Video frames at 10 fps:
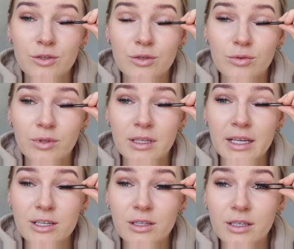to the
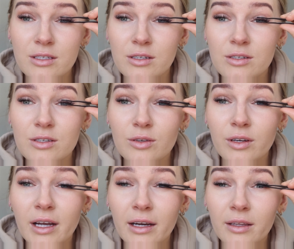lash clusters. So
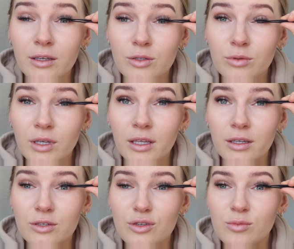you're kind of like
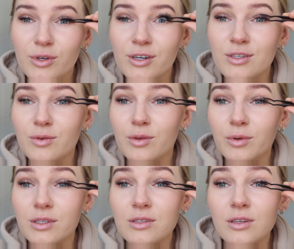killing two birds with
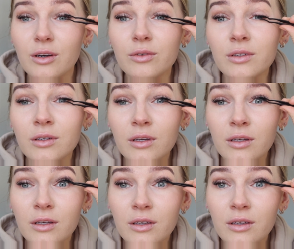one stone.
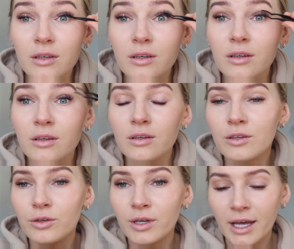
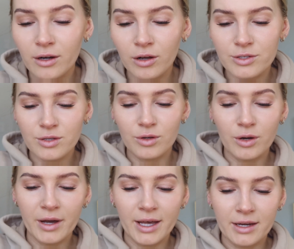You can also
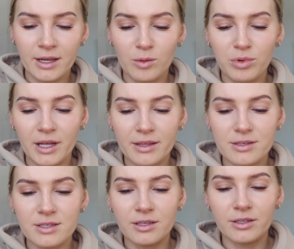go ahead and apply
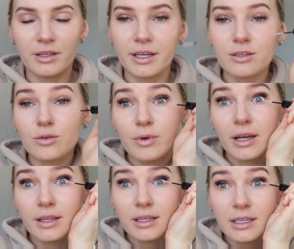the sealer, like
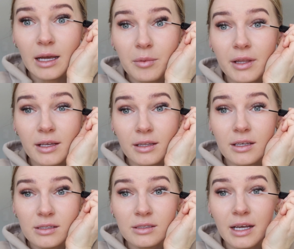directly dab it like
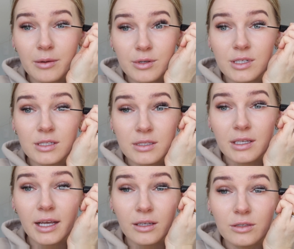this. I would just
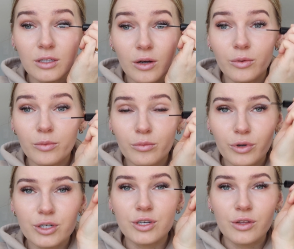say don't brush